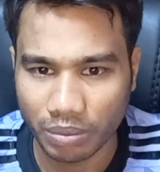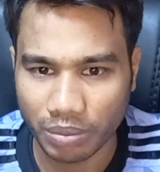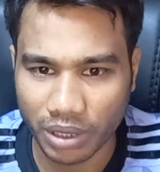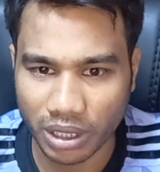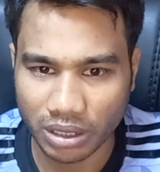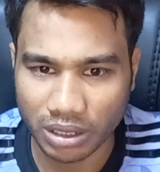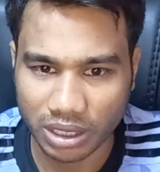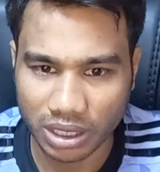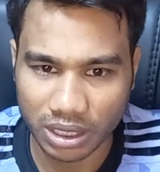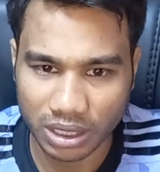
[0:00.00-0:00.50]

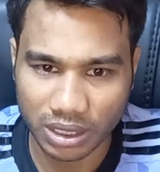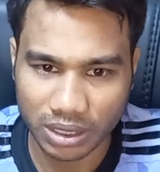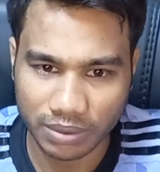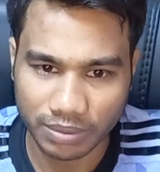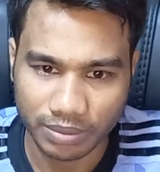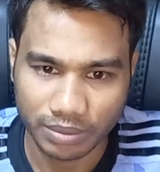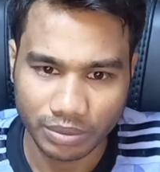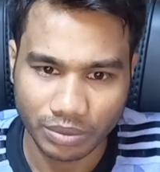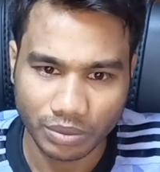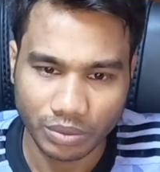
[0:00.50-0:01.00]

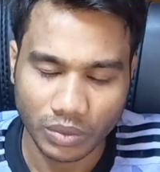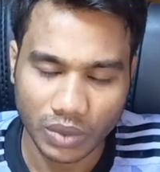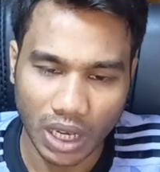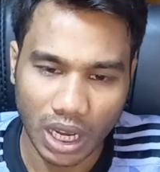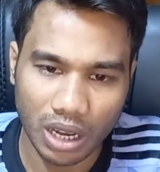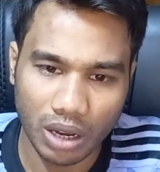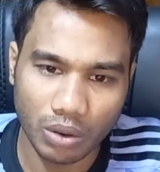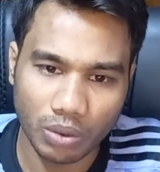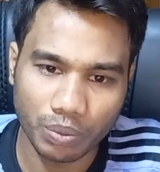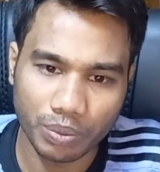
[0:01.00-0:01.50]
purchase
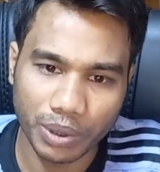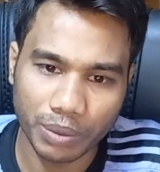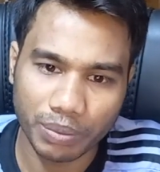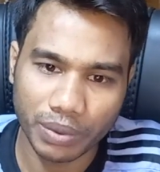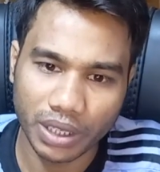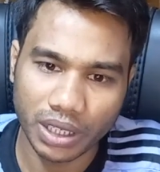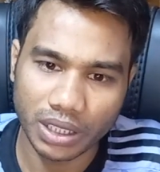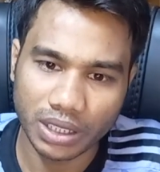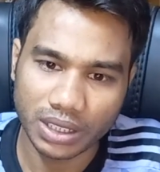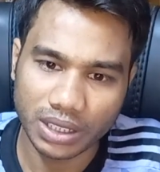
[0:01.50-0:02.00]
how
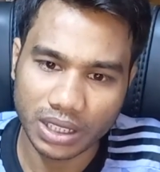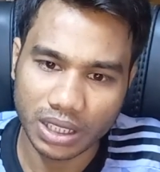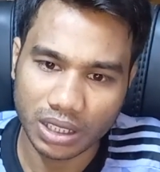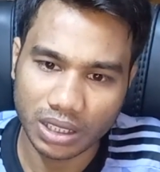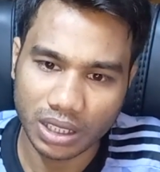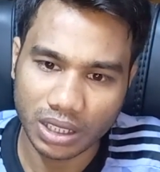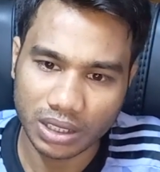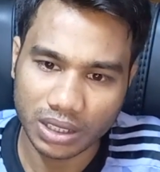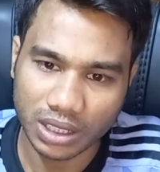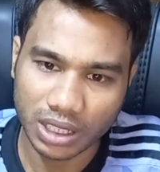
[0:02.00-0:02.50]
PPI
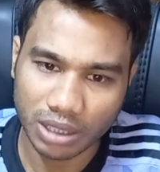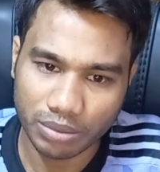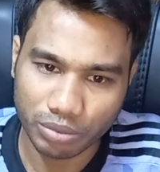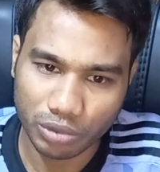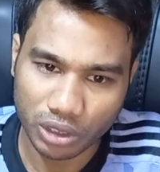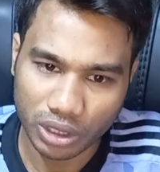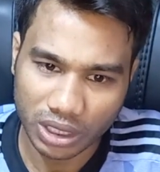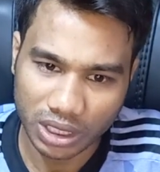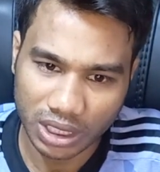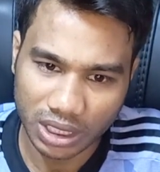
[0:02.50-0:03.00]
scandals came
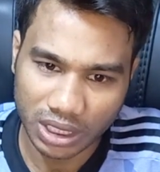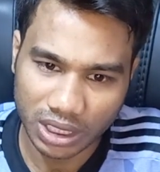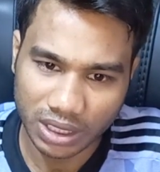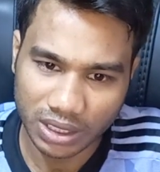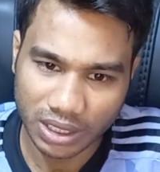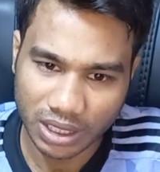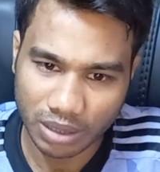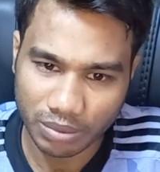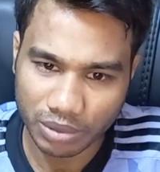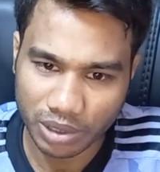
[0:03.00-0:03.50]
to
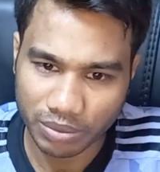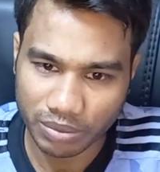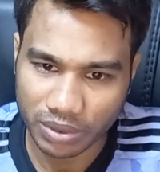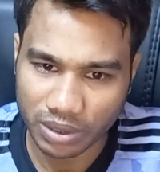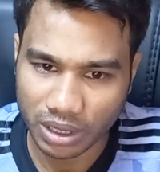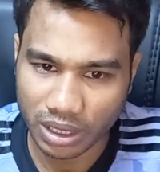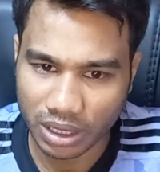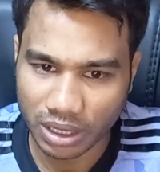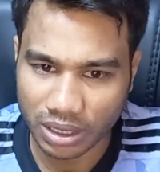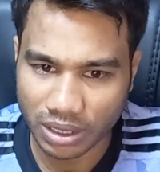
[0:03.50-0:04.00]
existence
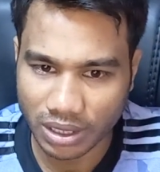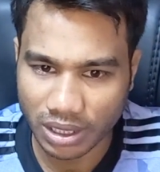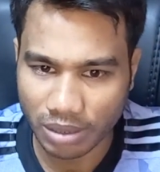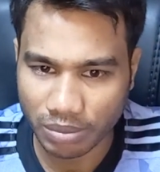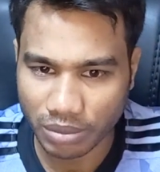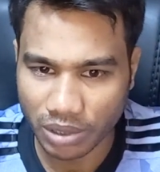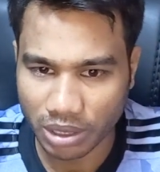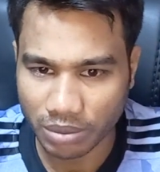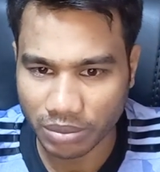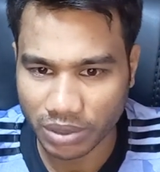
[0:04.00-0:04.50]
something uh,
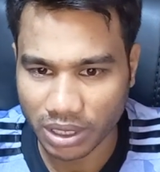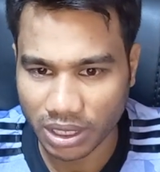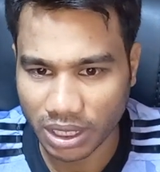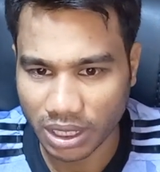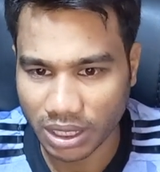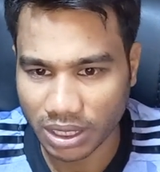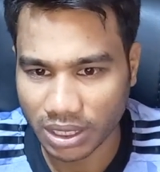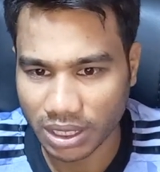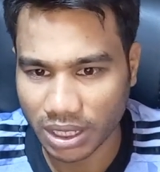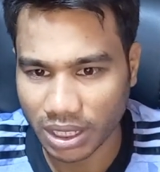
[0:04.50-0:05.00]
sometimes
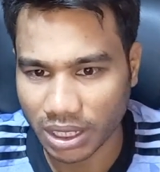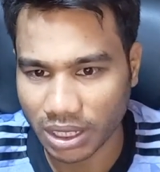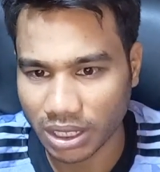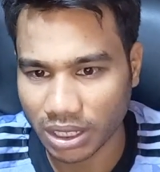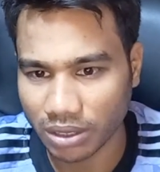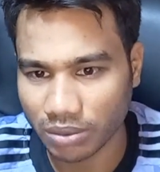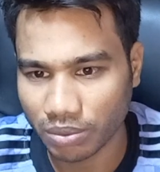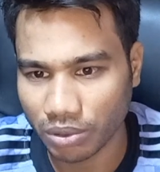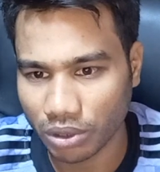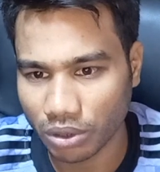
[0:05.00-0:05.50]
things
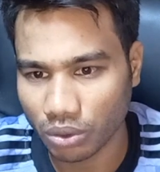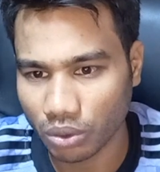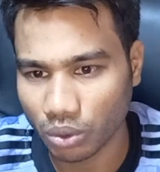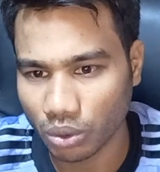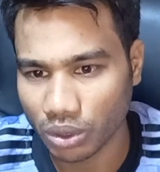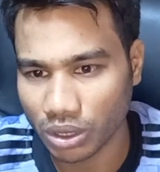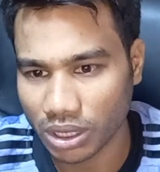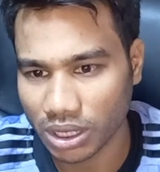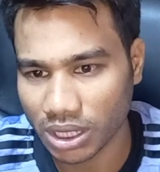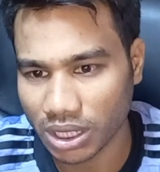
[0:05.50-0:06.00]
created for
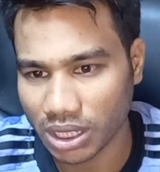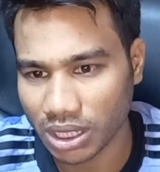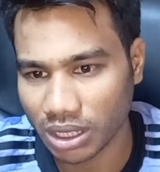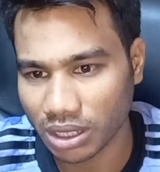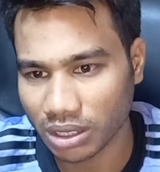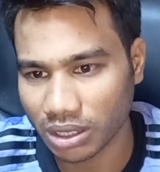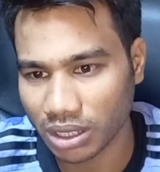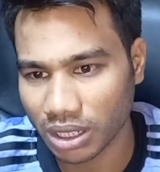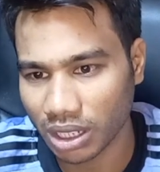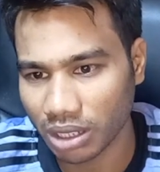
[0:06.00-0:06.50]
good
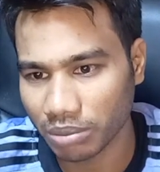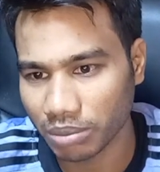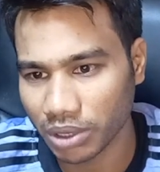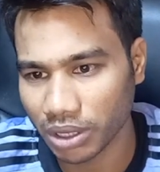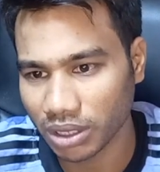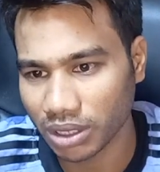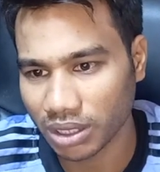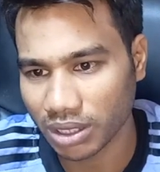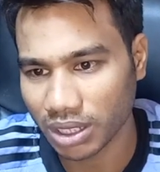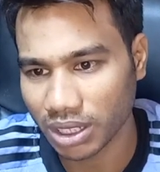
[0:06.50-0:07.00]
start
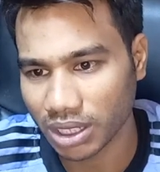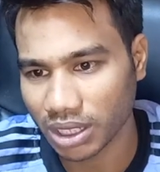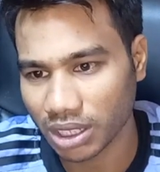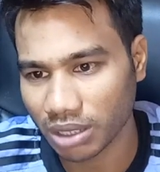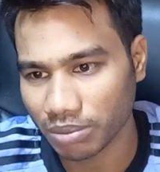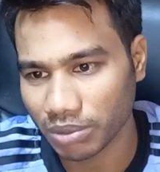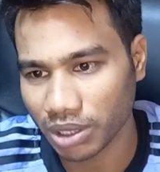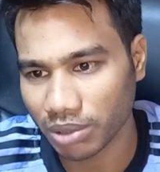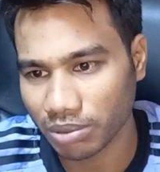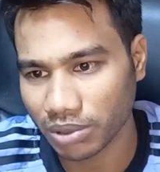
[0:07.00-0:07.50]
harming the
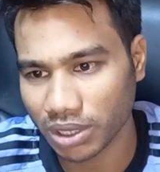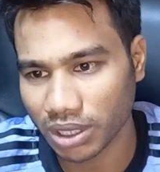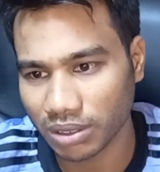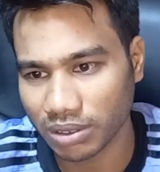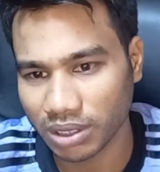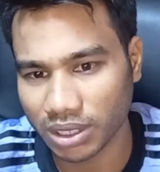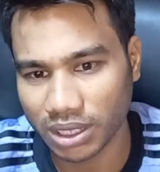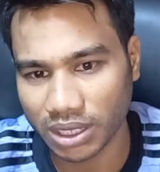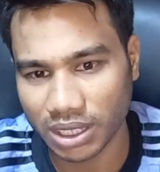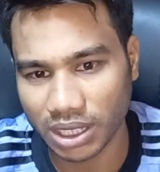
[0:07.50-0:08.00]
system themselves
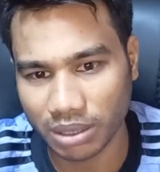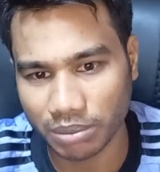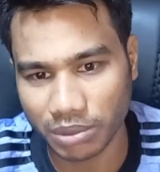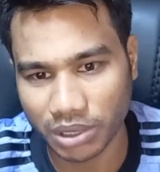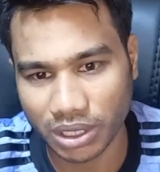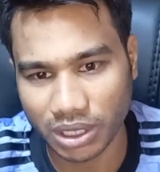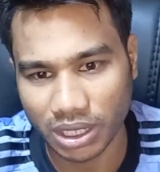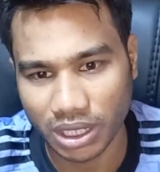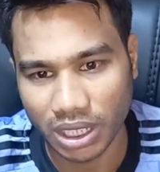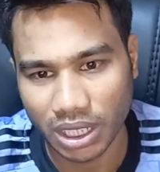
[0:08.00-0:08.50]
the same
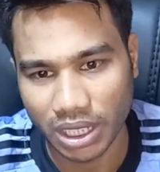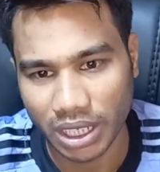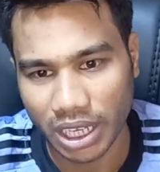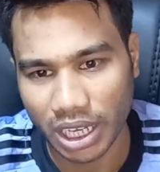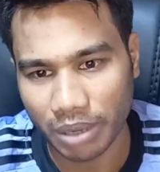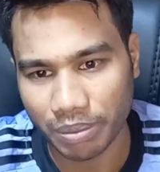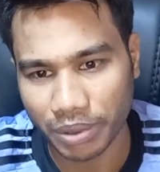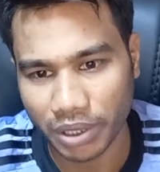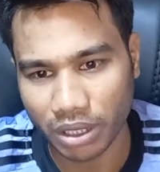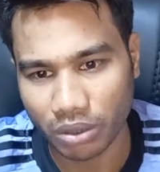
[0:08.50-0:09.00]
is
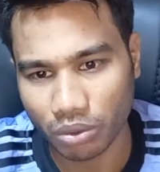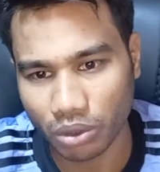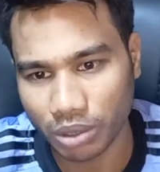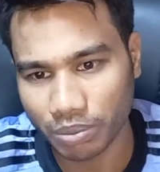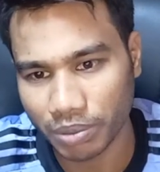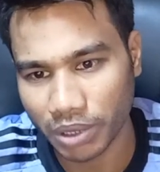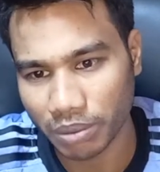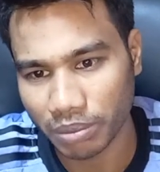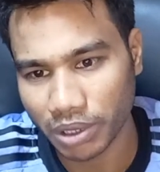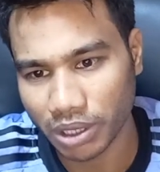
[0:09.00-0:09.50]
happening
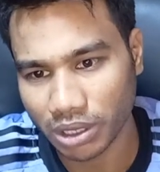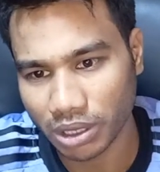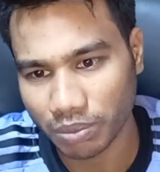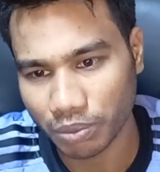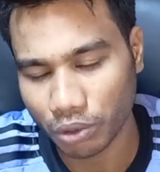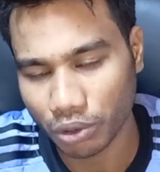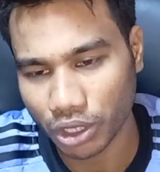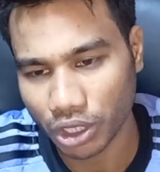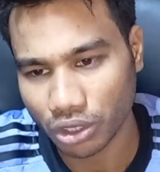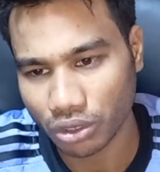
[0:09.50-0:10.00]
with payment
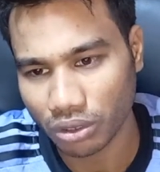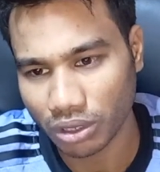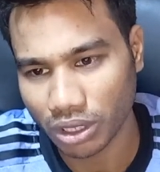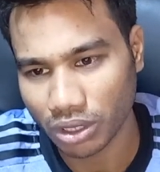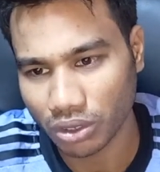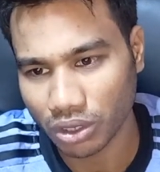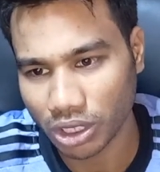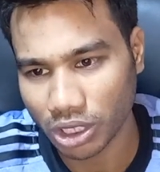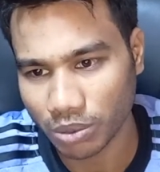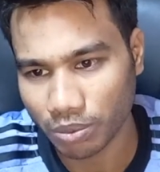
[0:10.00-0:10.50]
protection
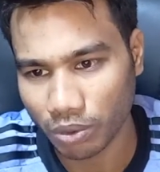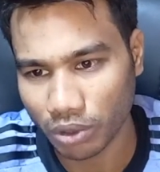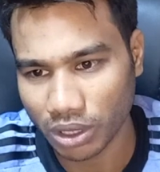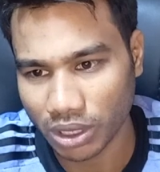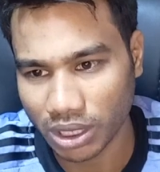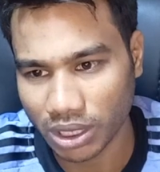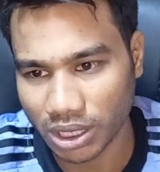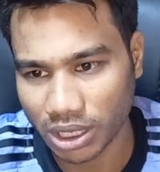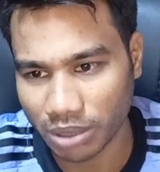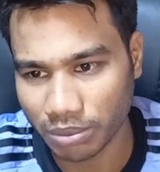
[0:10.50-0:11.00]
insurance
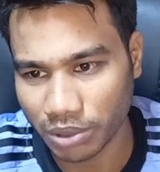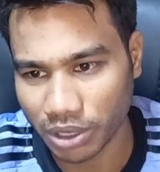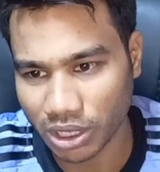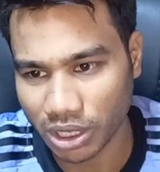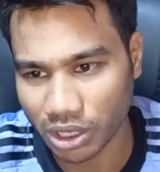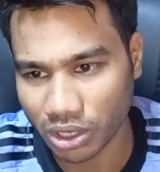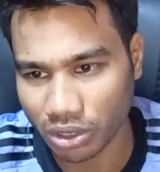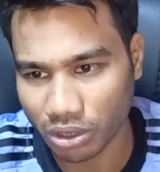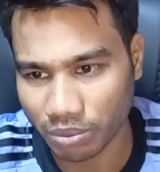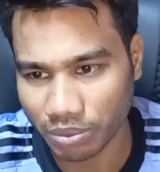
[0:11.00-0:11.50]
policies the
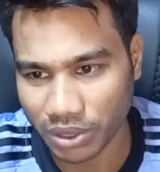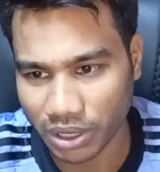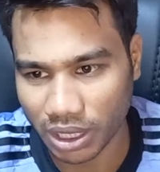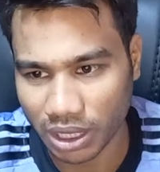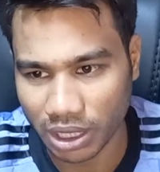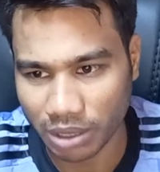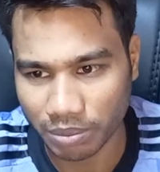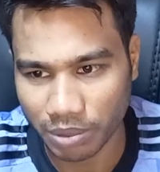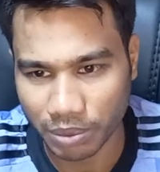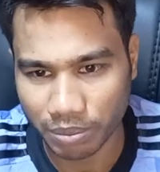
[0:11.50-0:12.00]
business of
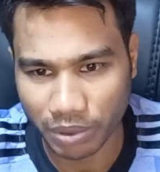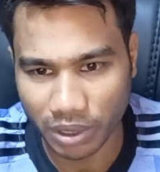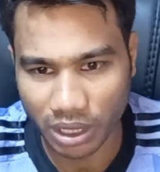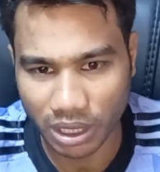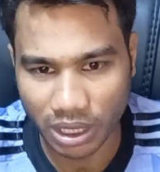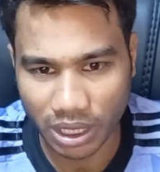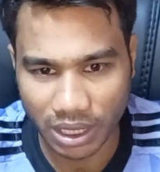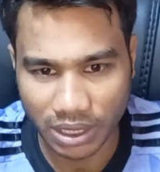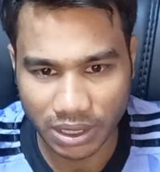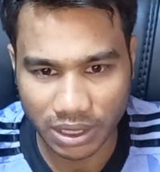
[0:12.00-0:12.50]
selling
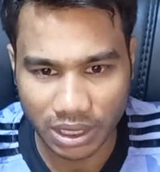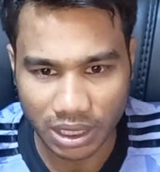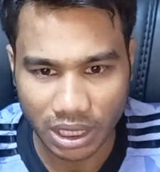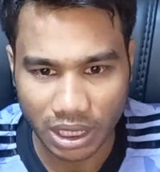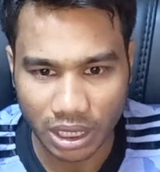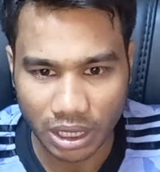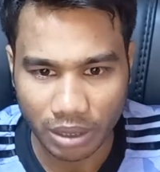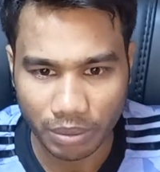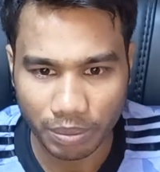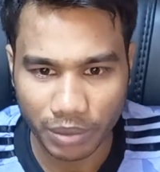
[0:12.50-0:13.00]
PPI has
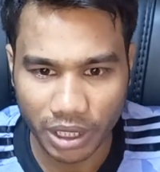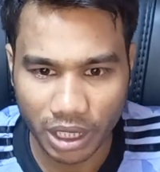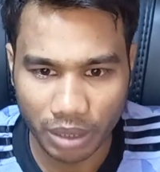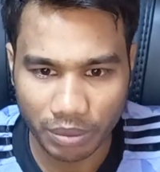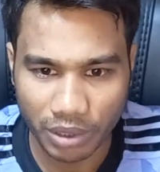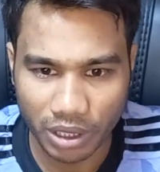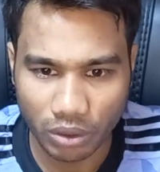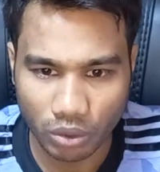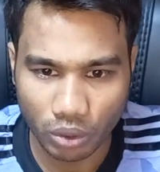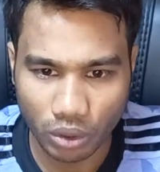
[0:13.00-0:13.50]

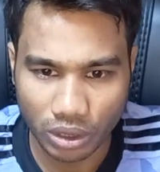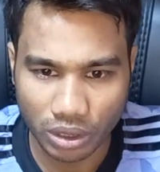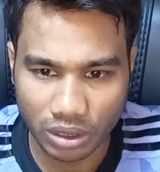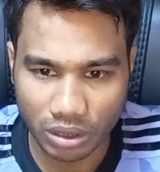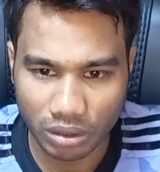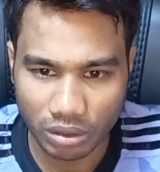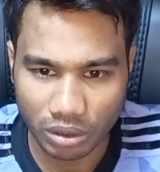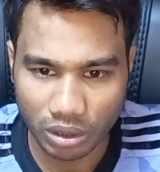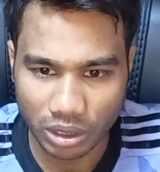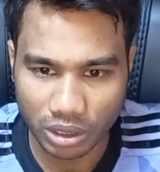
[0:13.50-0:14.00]
become a quite
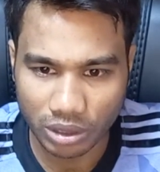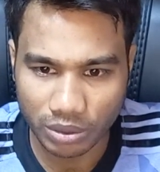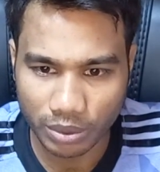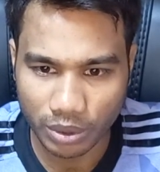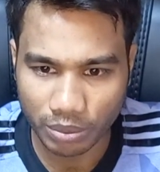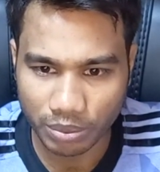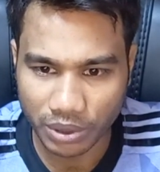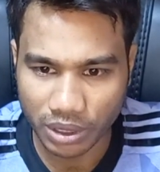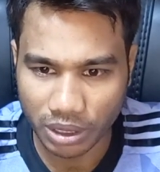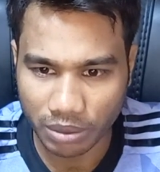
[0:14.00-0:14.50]
lucrative
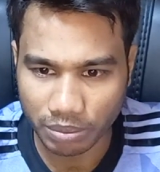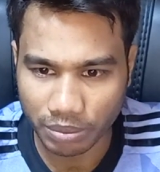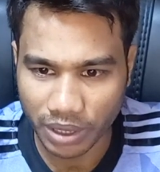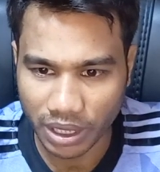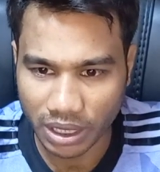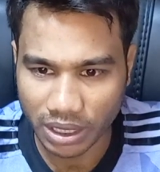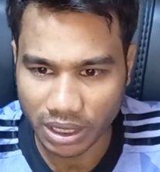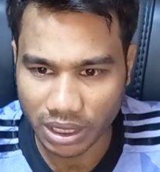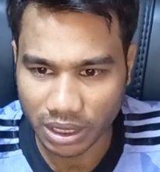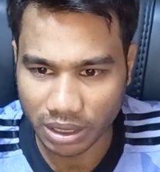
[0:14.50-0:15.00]
of some
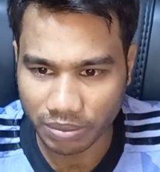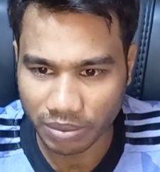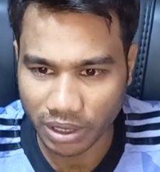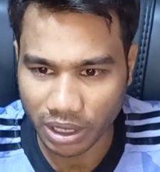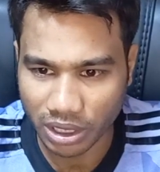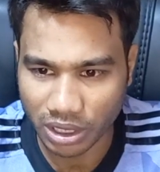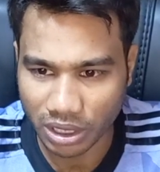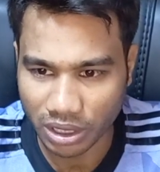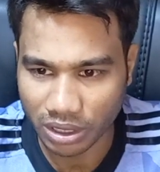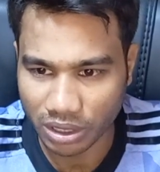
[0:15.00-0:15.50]
banks and
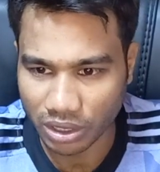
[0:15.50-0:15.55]
financial